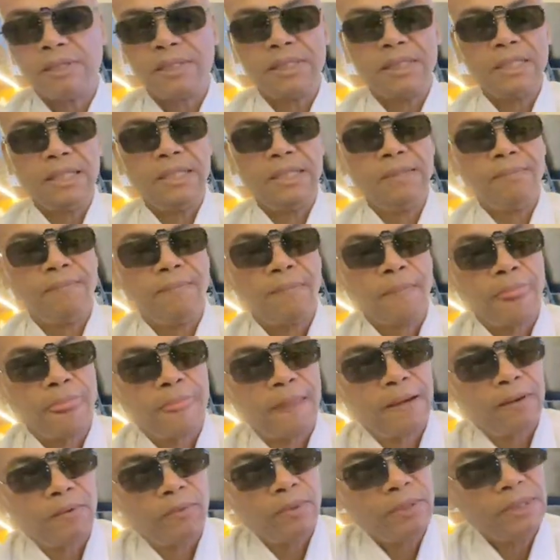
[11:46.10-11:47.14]
see it?
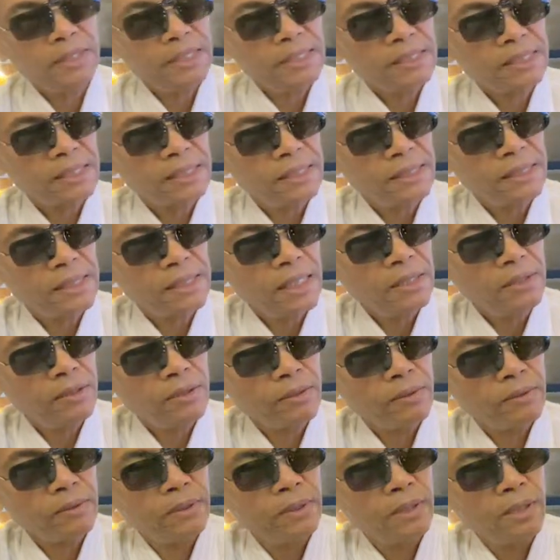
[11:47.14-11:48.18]
Well, let's continue.